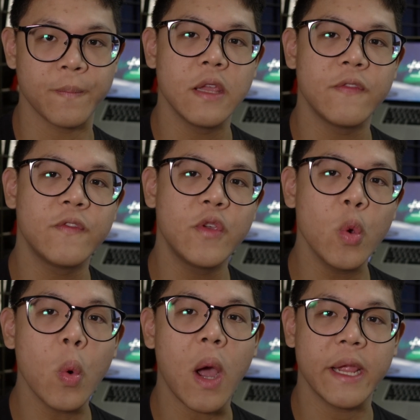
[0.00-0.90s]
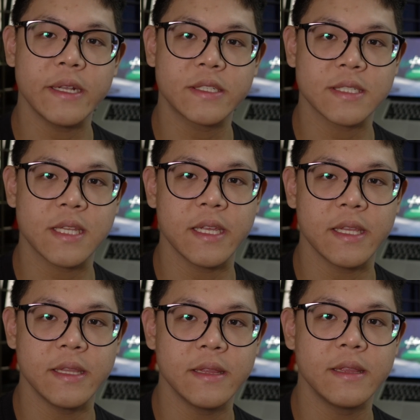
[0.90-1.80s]
If you are interested
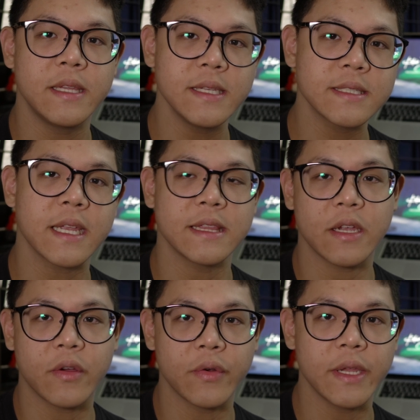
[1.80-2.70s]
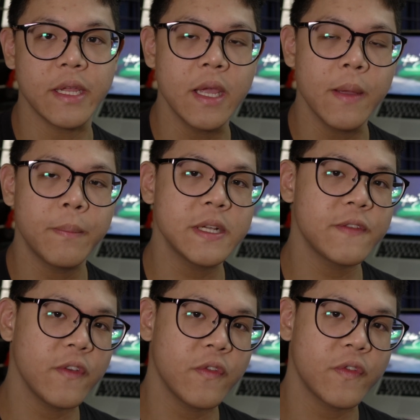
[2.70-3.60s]
in this category, please
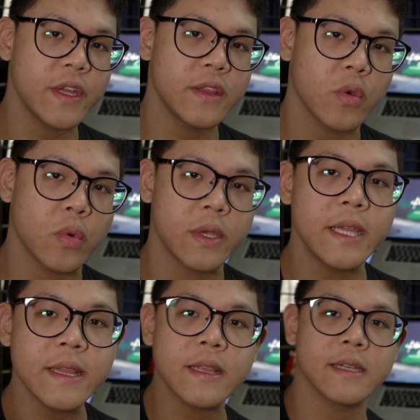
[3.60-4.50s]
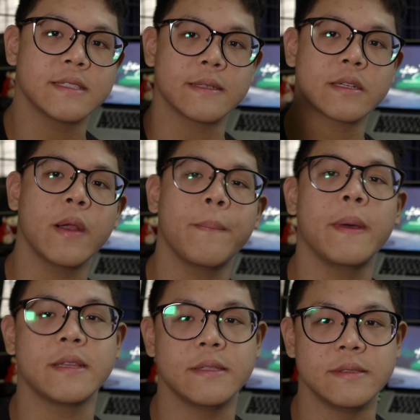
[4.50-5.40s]
feel free to hit the subscribe
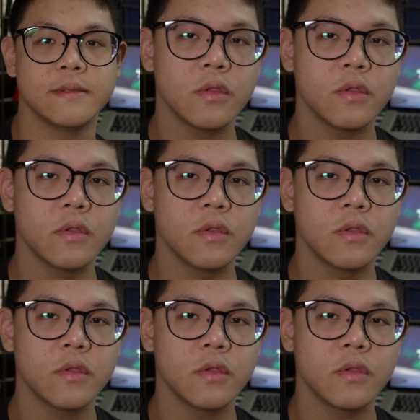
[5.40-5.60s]
button.